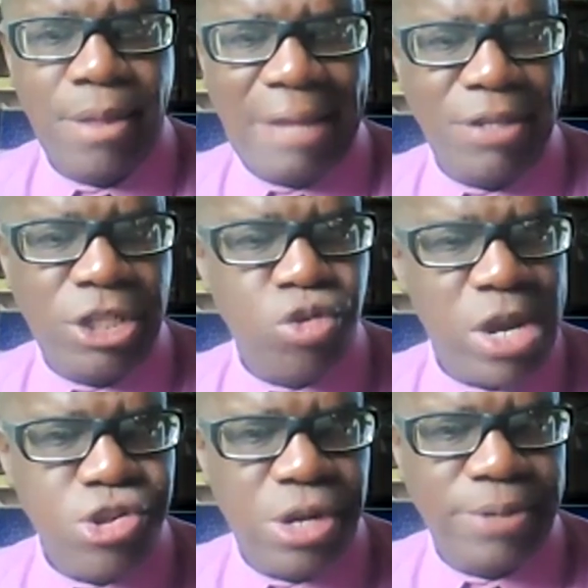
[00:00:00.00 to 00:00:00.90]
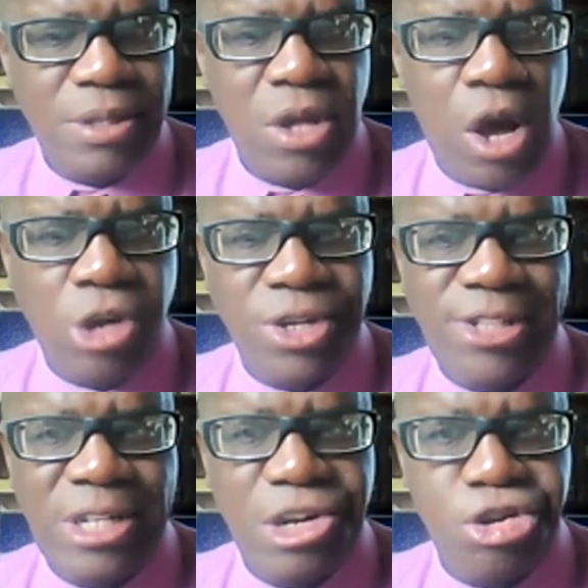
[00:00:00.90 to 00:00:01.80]
administration, under
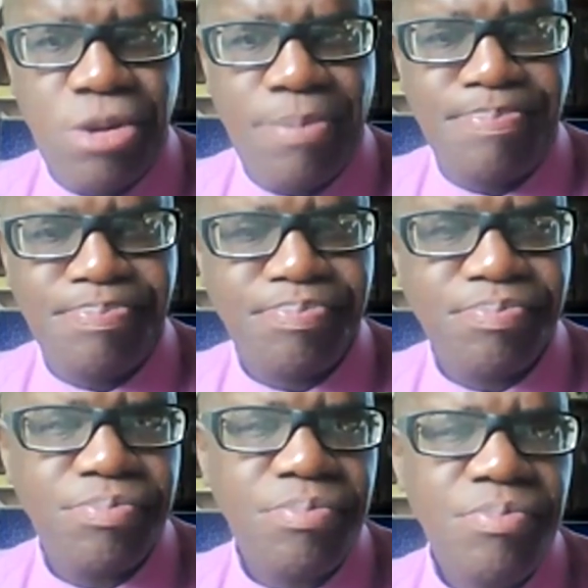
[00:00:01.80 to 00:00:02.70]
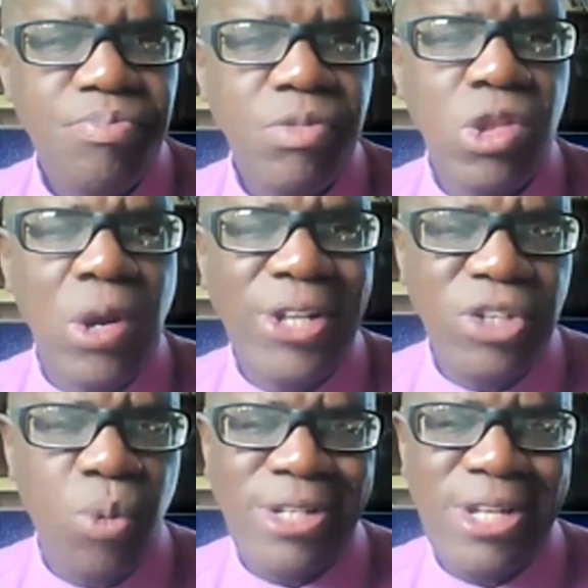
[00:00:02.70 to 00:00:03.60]
his leadership. Now,
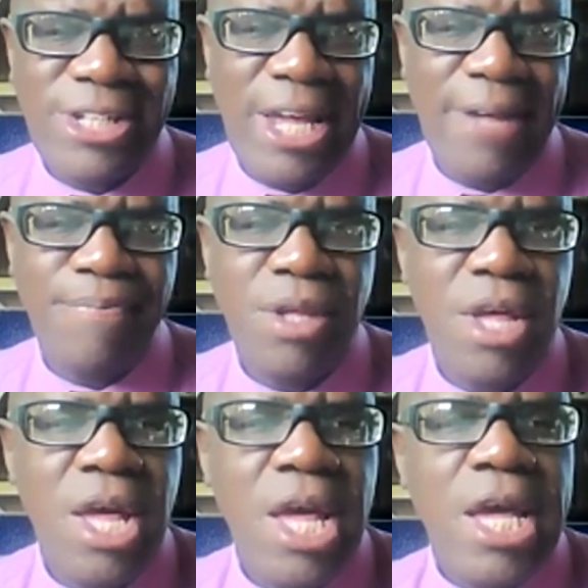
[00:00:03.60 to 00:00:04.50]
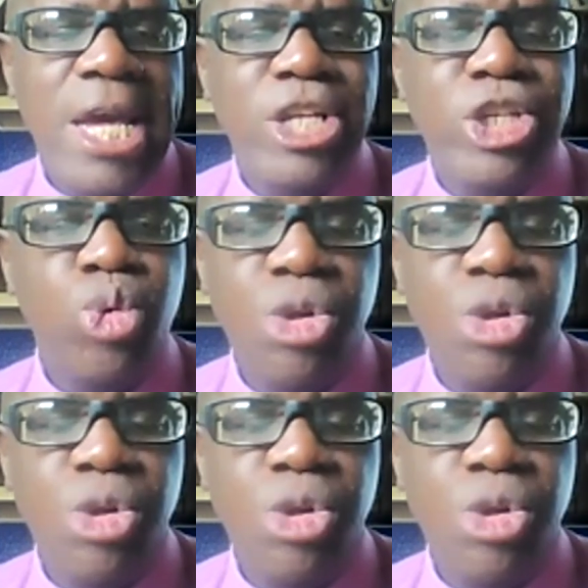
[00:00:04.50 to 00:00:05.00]
listen to what he's saying. In